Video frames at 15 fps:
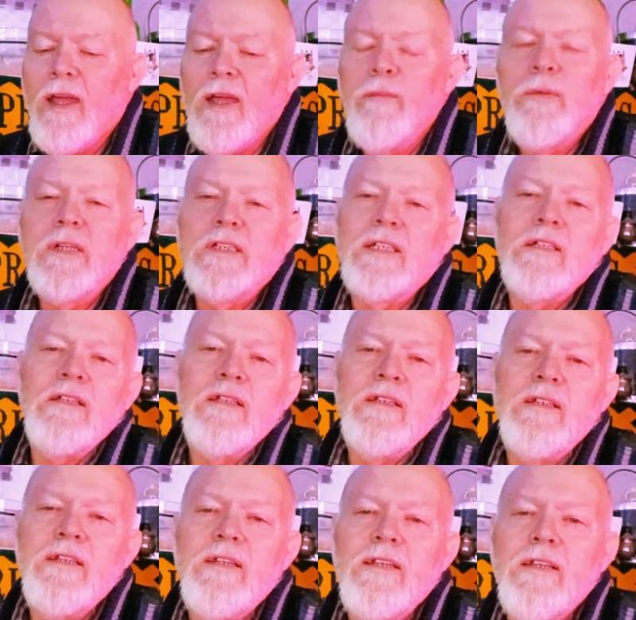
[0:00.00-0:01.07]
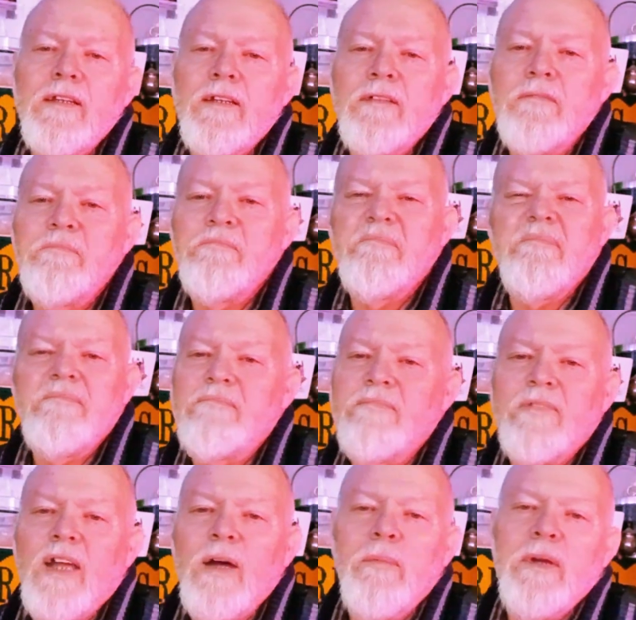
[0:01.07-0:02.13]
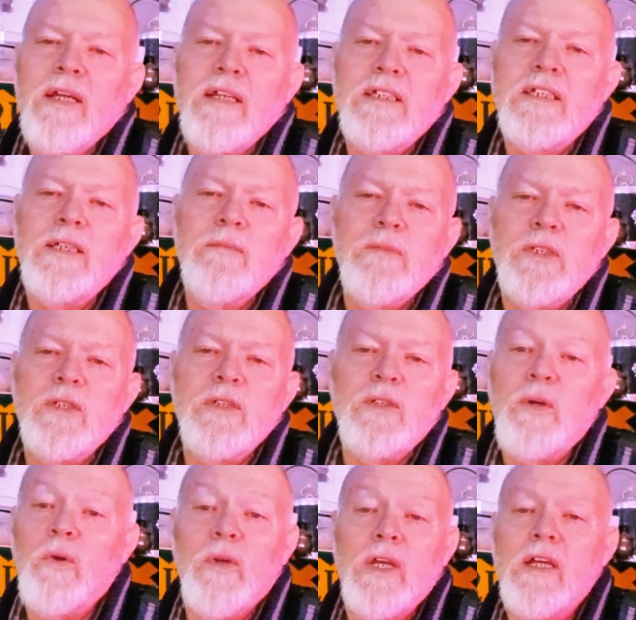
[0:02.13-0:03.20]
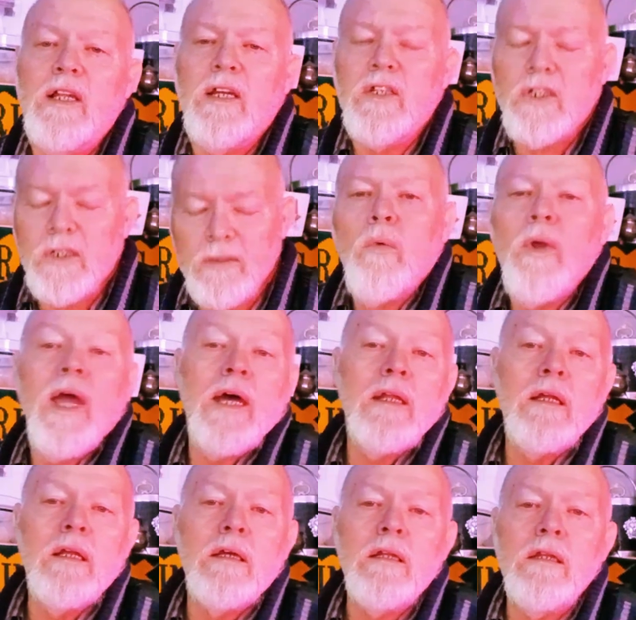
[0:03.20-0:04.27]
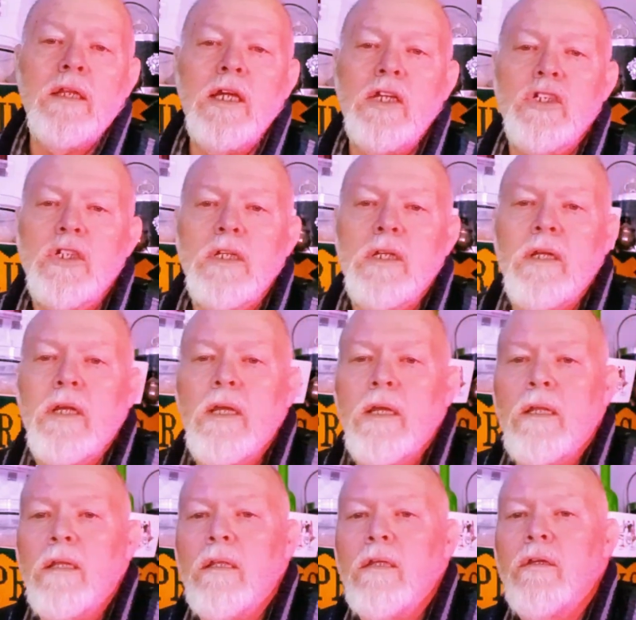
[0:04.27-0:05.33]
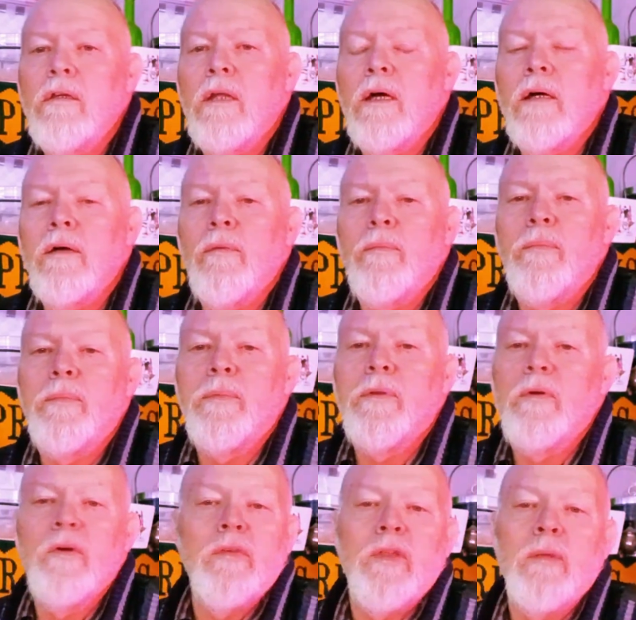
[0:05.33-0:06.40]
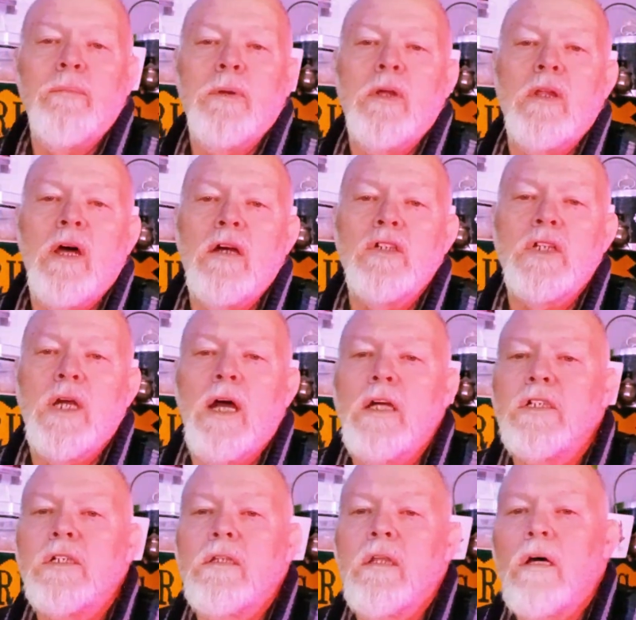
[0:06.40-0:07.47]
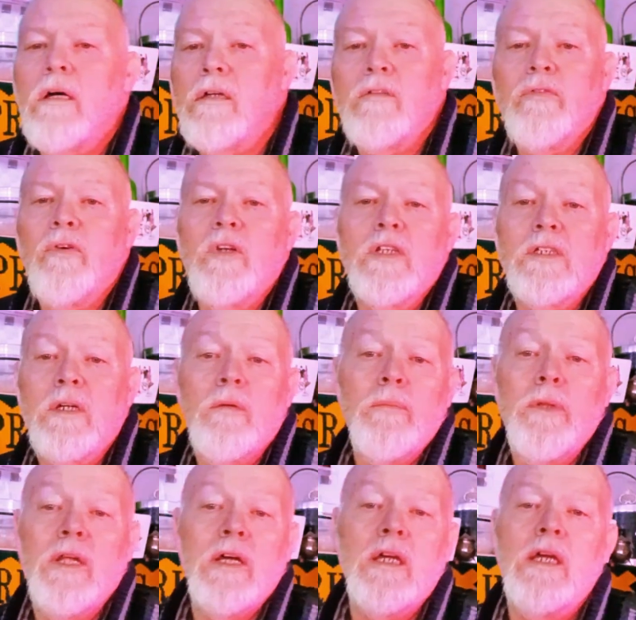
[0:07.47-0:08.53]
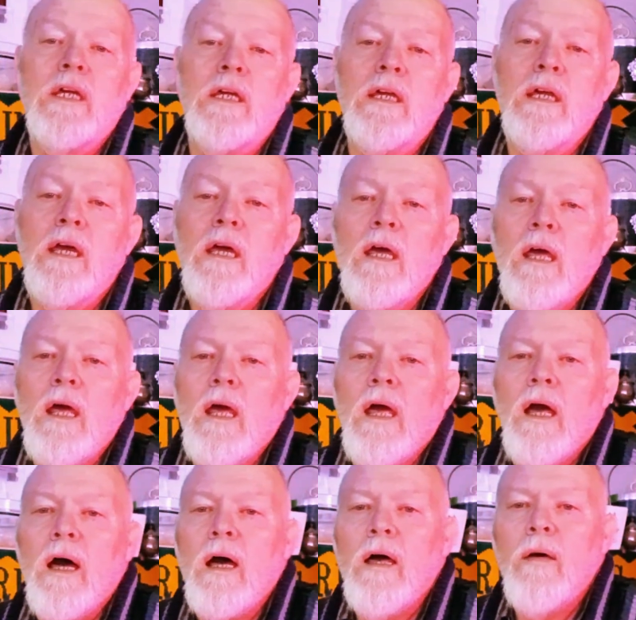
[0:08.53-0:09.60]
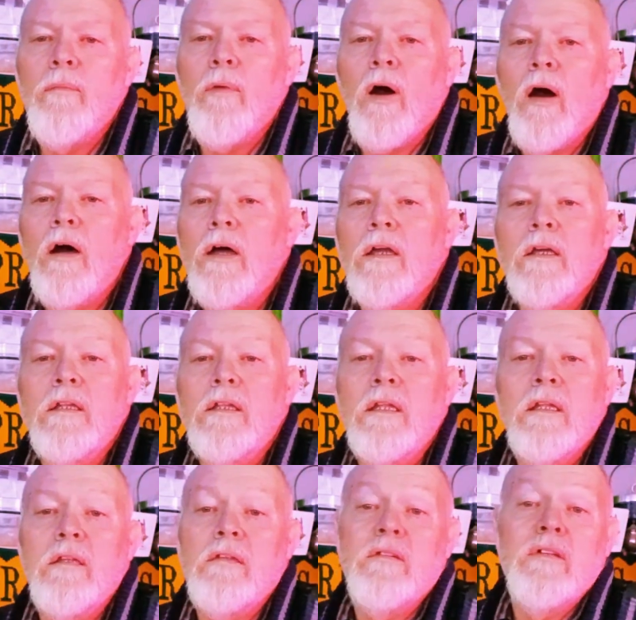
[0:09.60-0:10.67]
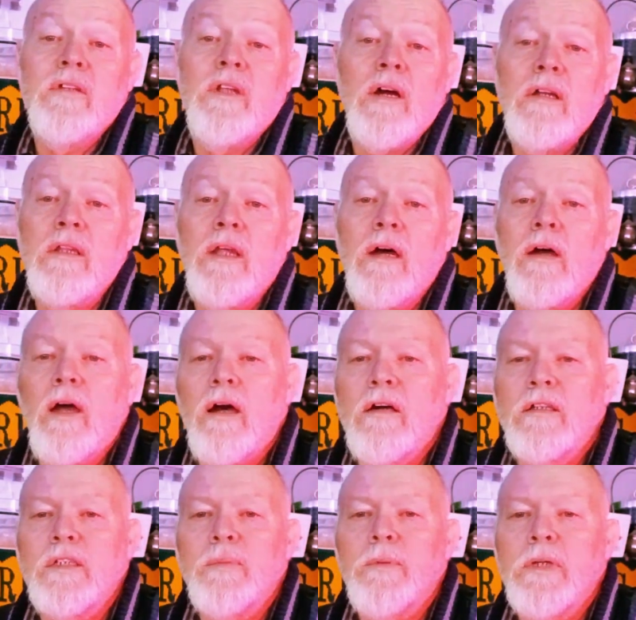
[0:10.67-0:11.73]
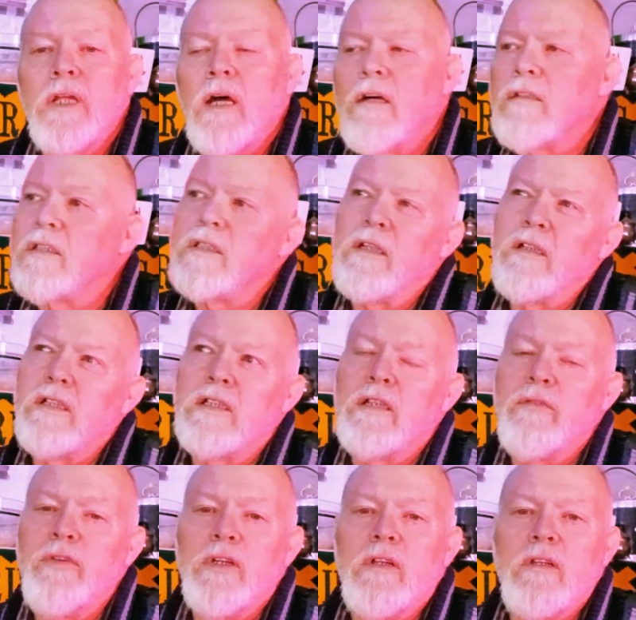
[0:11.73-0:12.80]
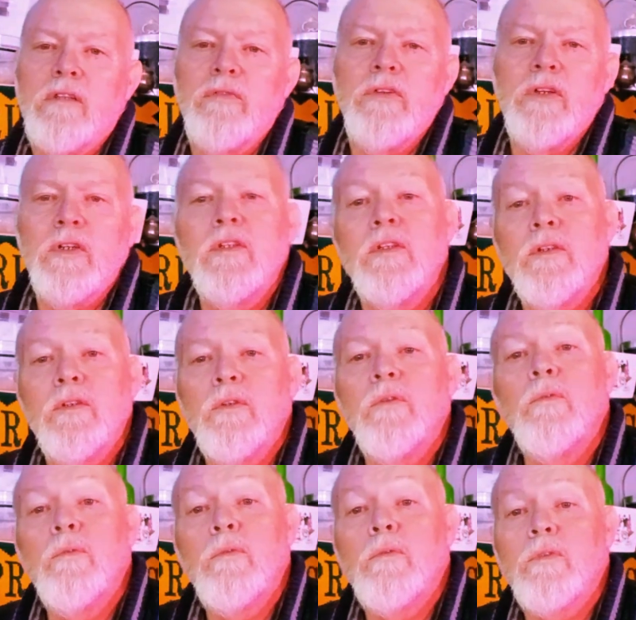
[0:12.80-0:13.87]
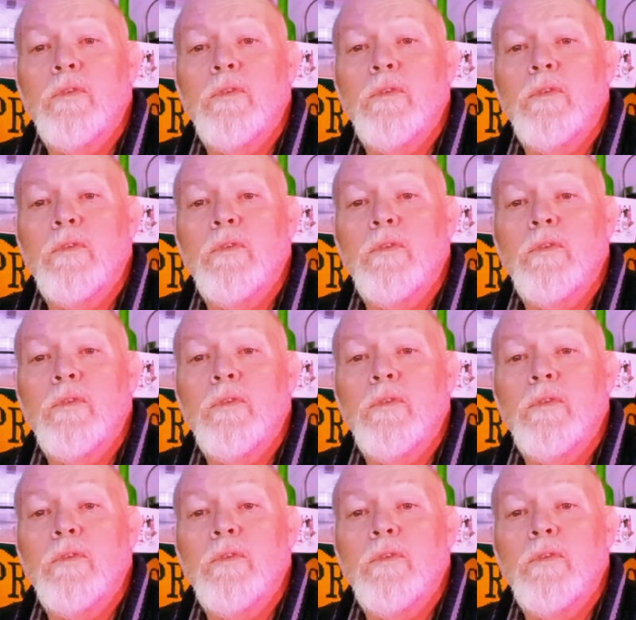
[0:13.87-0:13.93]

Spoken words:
In Brazil, nobody seems to talk English. We had a little dictionary, and you know, with the pronunciation, like for example, a key. You don't know how it's pronounced, so it's difficult for you to